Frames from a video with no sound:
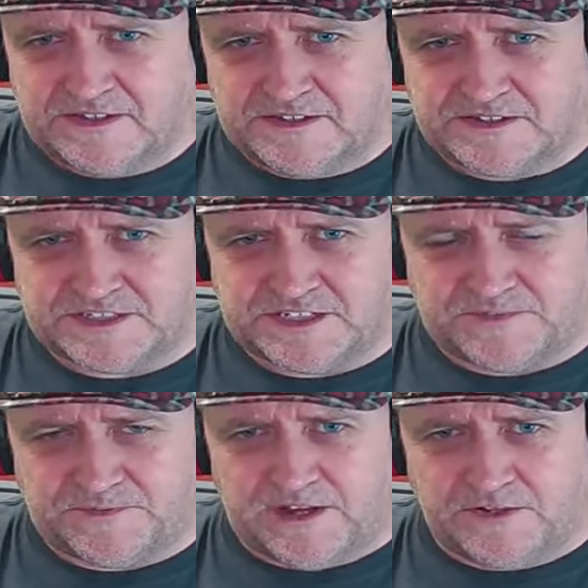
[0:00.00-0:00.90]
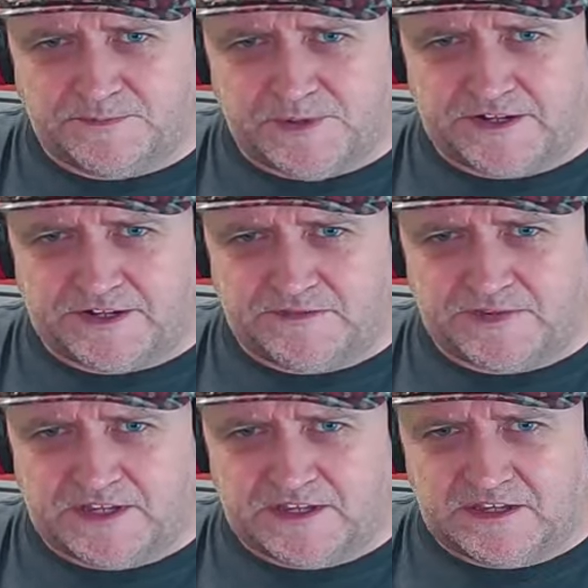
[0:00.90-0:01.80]
So this final part over
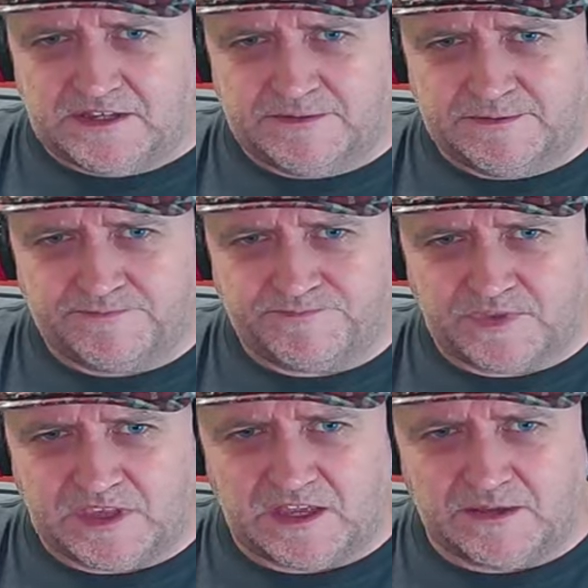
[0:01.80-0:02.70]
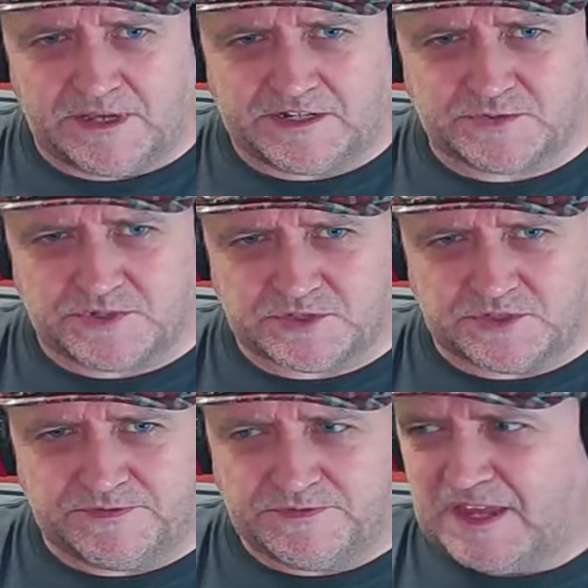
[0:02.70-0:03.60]
here, yeah, I might as well sort
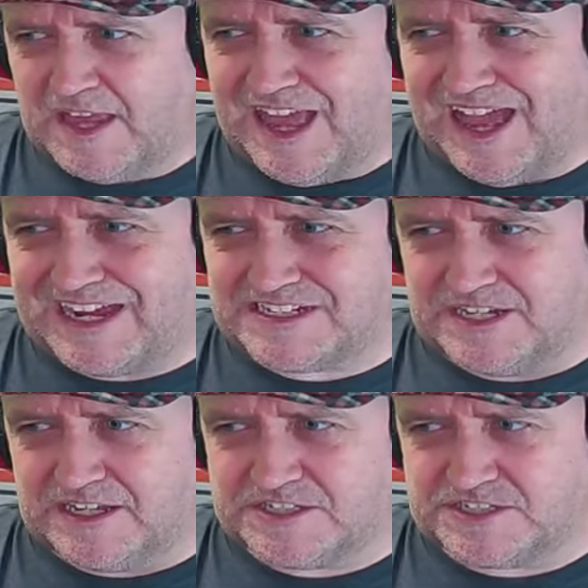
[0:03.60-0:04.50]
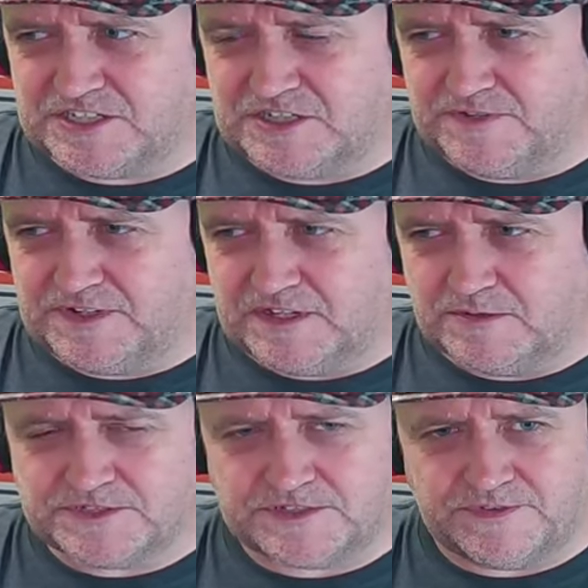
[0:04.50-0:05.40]
of act like it's a new video
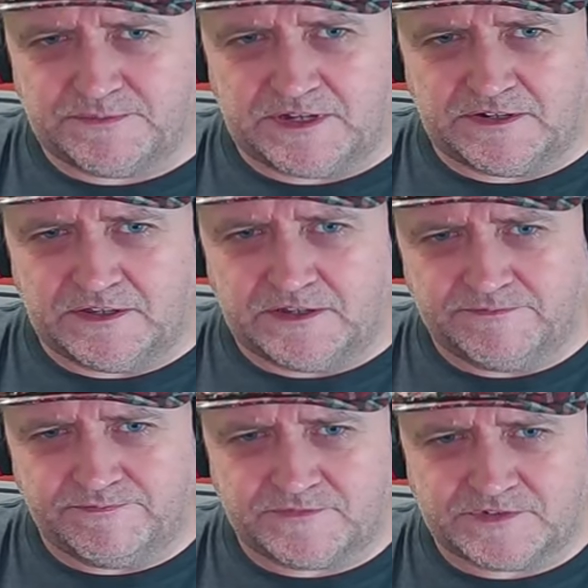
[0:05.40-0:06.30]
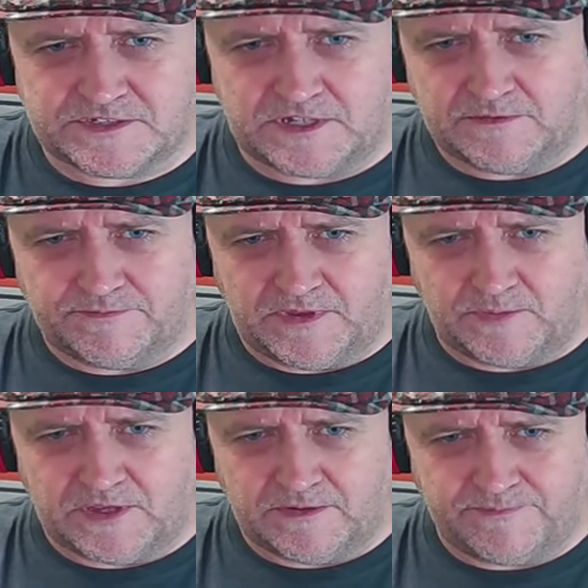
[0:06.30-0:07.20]
or something, mightn't I? So, there
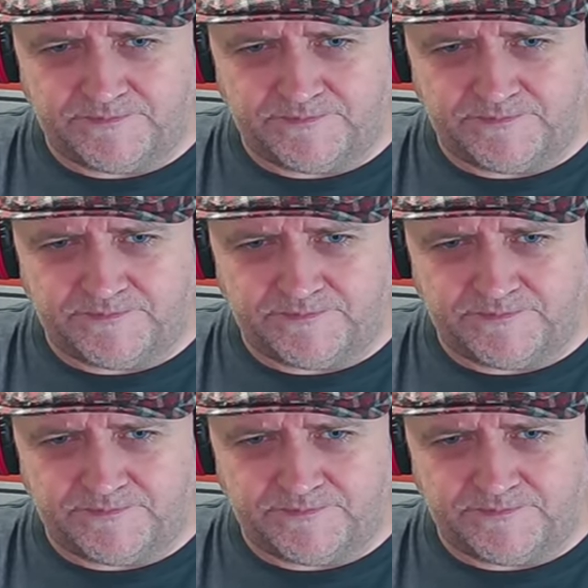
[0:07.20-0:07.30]
we go.